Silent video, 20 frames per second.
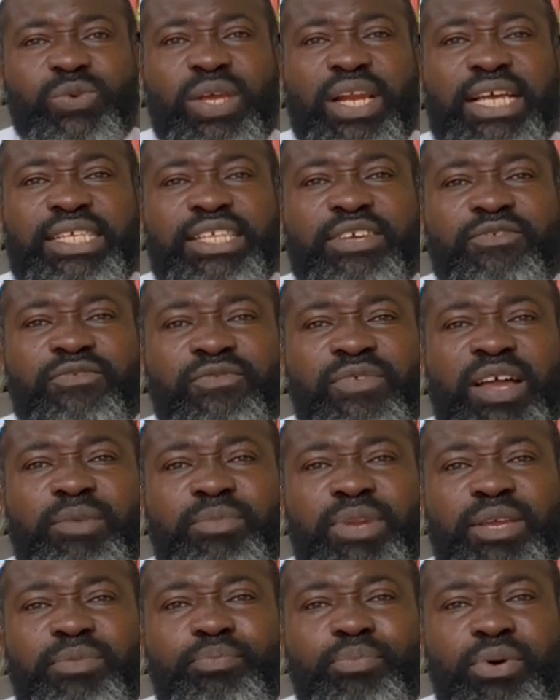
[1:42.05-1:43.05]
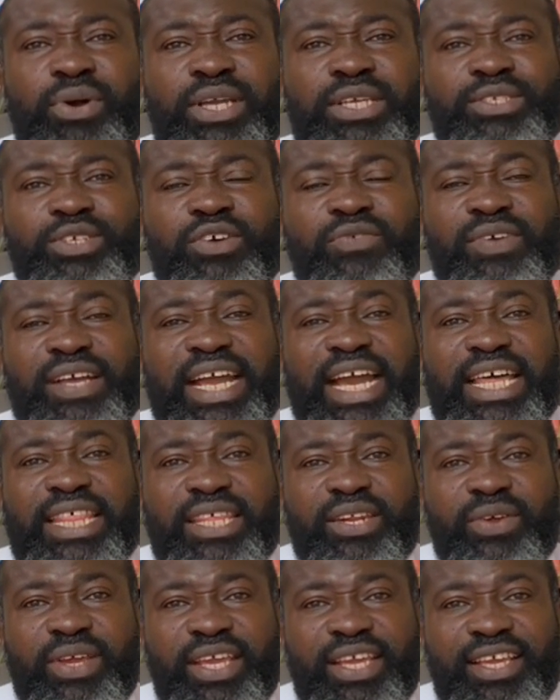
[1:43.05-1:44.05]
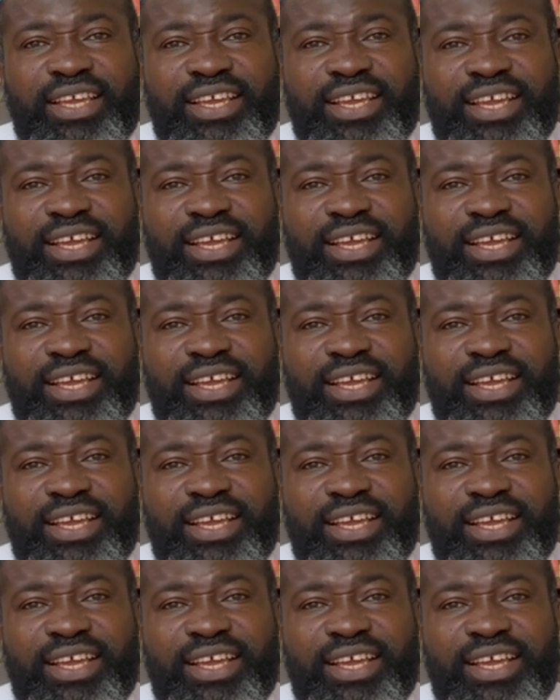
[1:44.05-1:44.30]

well as a family point of gathering